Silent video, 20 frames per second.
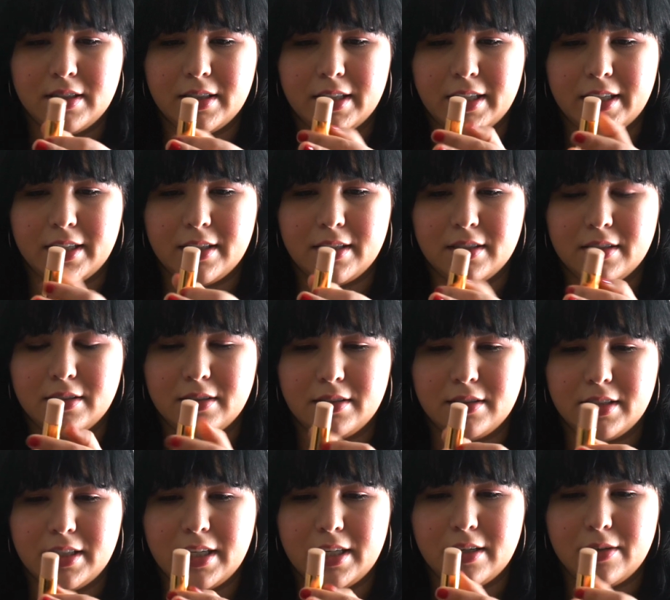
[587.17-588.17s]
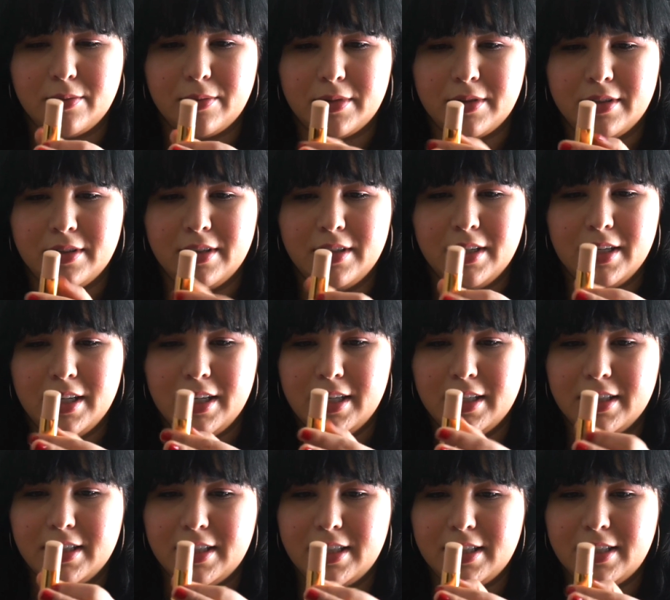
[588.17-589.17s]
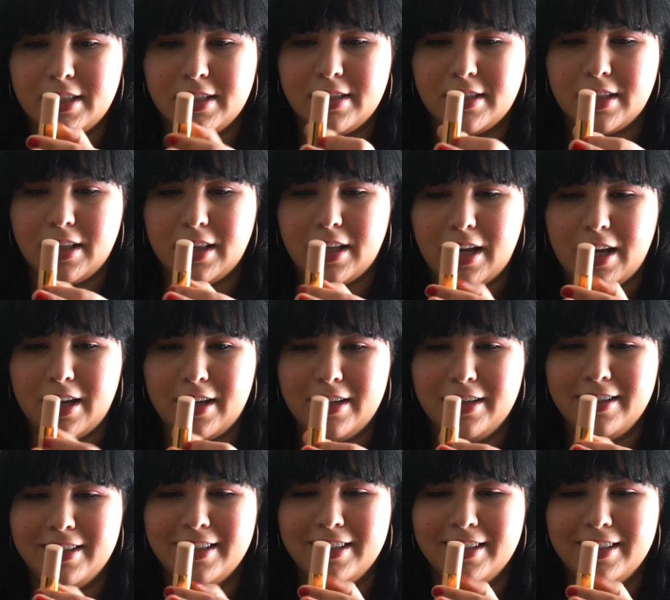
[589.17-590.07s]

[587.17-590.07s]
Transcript: Like, look at how, this is a lot,